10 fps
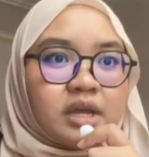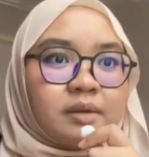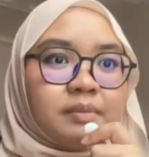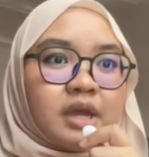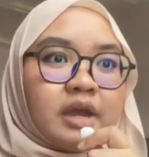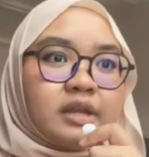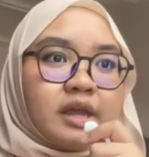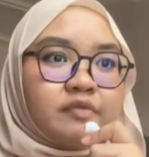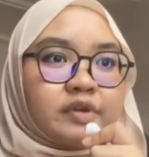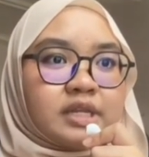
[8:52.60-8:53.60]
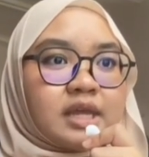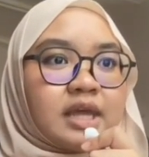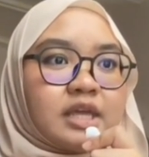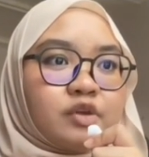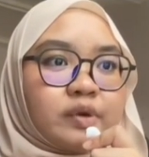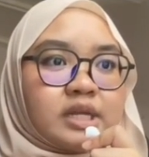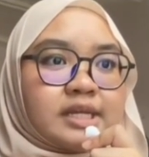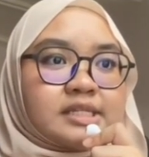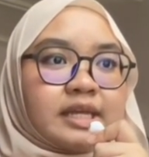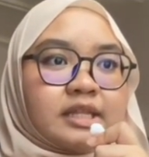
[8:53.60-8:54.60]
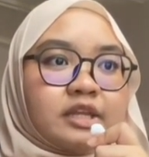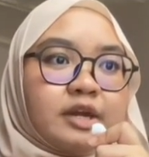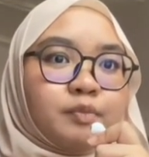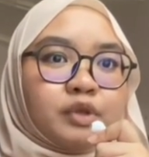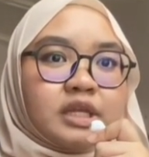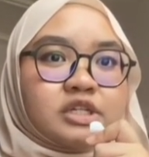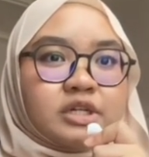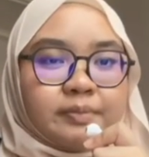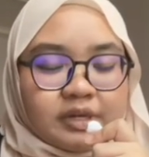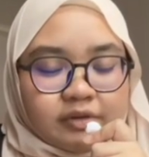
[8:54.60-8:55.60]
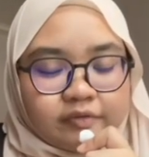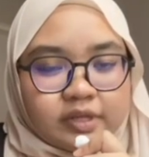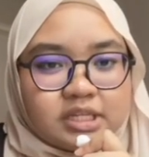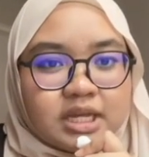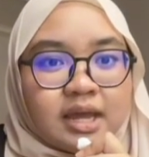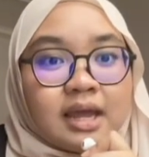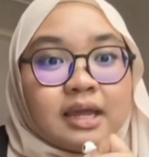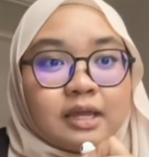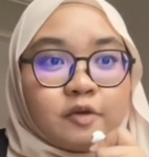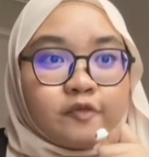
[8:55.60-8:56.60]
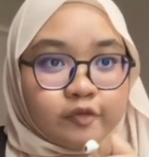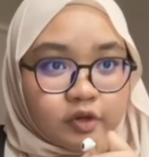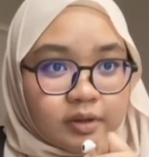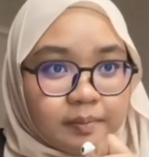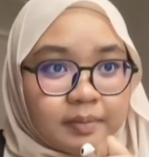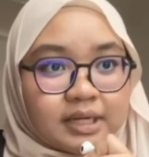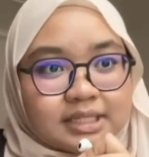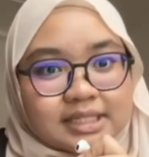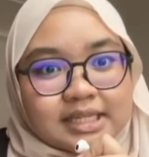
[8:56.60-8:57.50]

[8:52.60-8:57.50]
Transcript: behind everyday ingredients and their potential benefits in food, medicine,